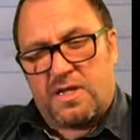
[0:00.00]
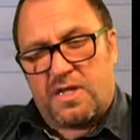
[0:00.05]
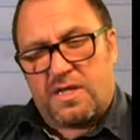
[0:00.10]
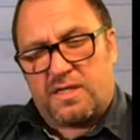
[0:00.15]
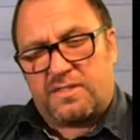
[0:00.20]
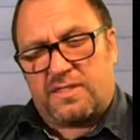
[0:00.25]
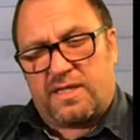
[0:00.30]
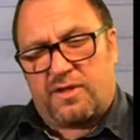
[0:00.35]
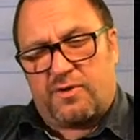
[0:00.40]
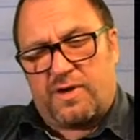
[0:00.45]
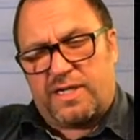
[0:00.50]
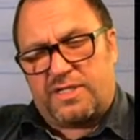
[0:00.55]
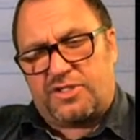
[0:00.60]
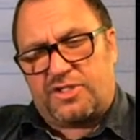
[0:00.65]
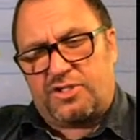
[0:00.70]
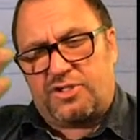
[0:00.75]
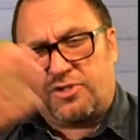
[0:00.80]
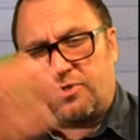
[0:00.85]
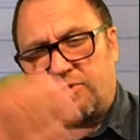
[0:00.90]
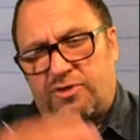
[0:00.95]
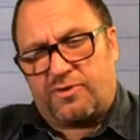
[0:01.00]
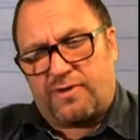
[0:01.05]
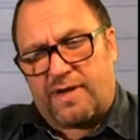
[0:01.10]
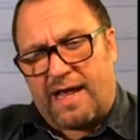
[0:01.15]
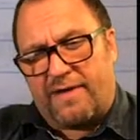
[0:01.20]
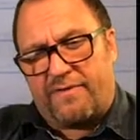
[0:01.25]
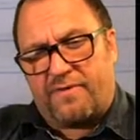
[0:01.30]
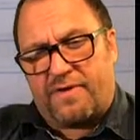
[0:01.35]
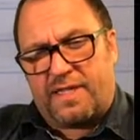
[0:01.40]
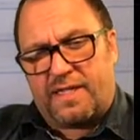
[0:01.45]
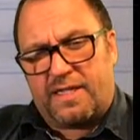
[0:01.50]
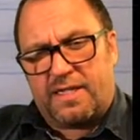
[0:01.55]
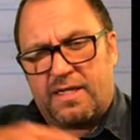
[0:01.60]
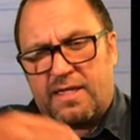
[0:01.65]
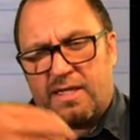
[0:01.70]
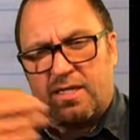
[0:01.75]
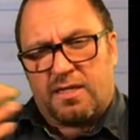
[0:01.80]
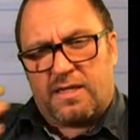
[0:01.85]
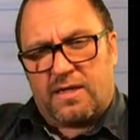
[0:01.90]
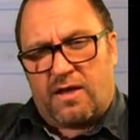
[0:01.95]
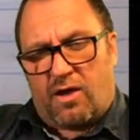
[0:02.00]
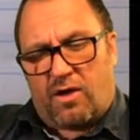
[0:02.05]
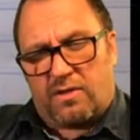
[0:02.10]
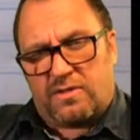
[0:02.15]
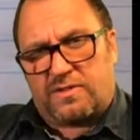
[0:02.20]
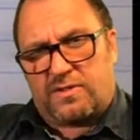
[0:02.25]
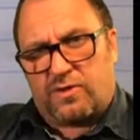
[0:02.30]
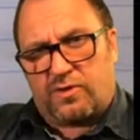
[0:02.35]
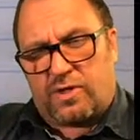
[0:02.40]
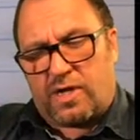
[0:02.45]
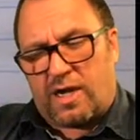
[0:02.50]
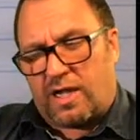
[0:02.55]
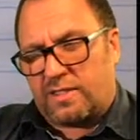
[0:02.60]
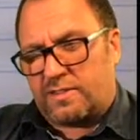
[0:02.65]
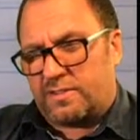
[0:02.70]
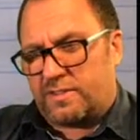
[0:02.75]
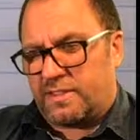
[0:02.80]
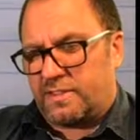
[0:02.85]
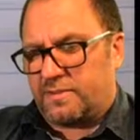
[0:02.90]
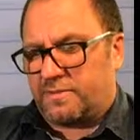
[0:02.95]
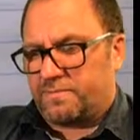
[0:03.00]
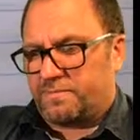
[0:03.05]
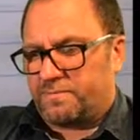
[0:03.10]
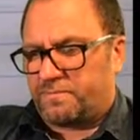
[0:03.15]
Acceleration due to gravity, also constant.